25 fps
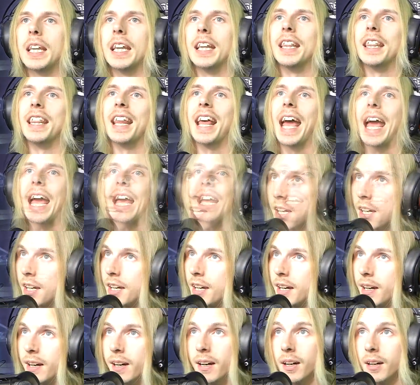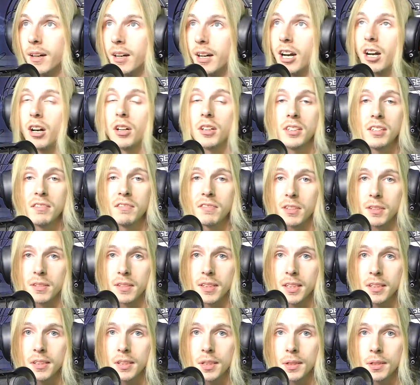that. I'll leave a
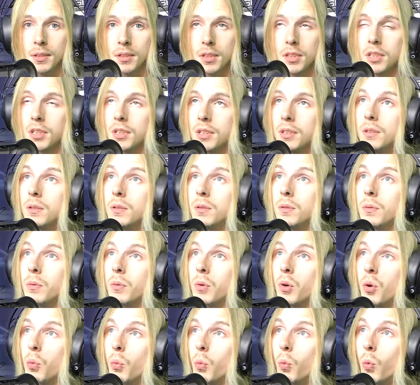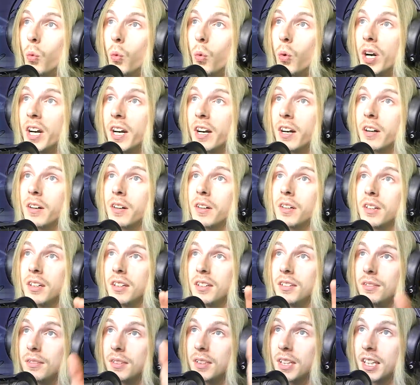link to where
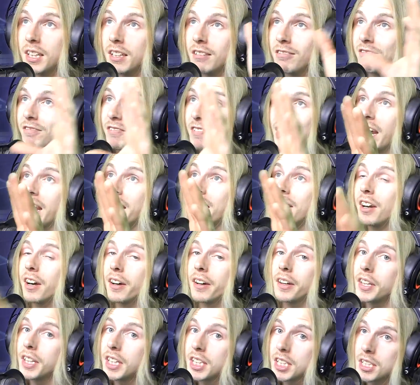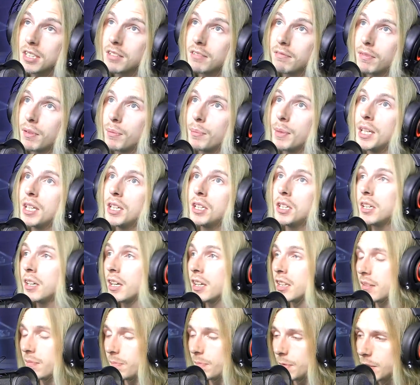you can find all this information on
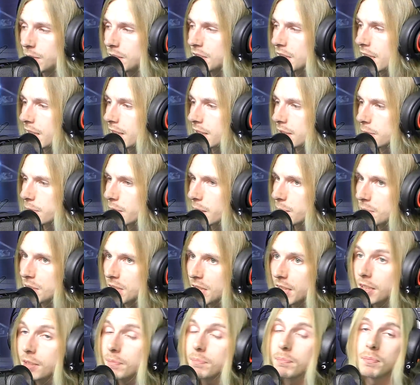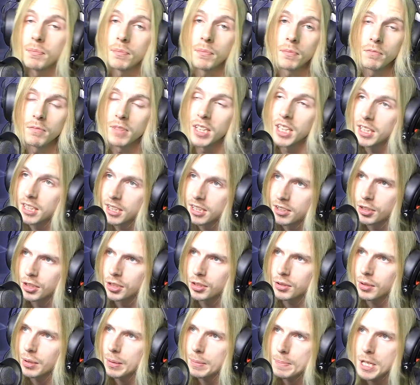the ViewSonic website in the
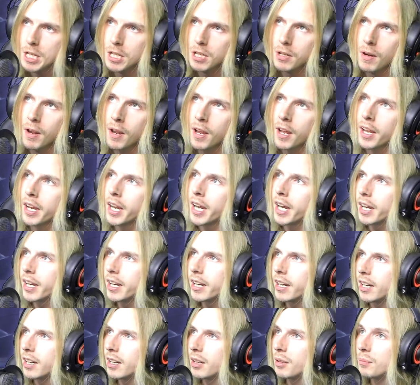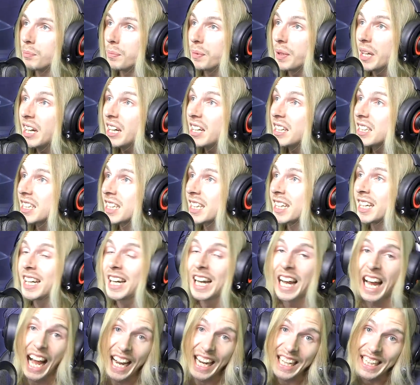description. But
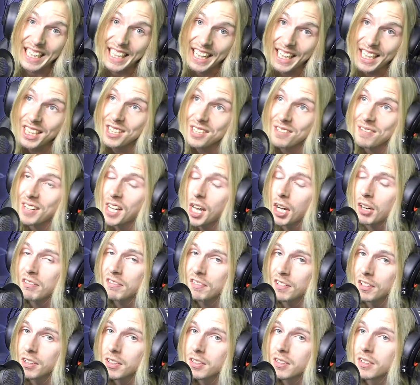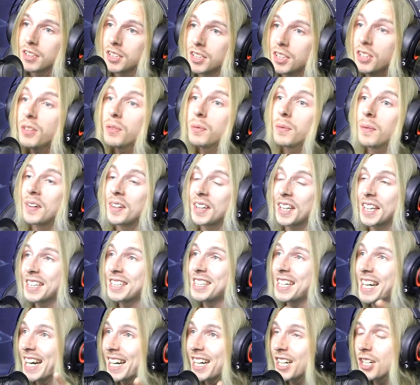I guess without further ado, let's
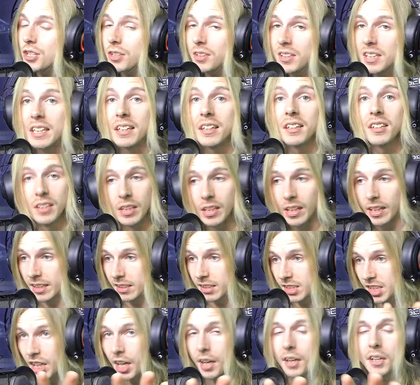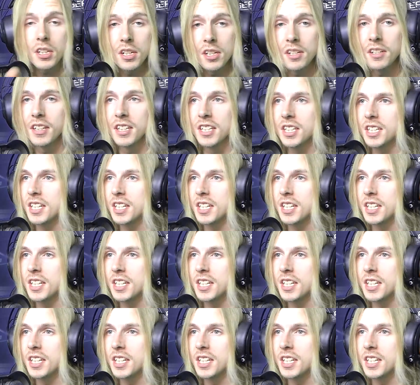actually like touch this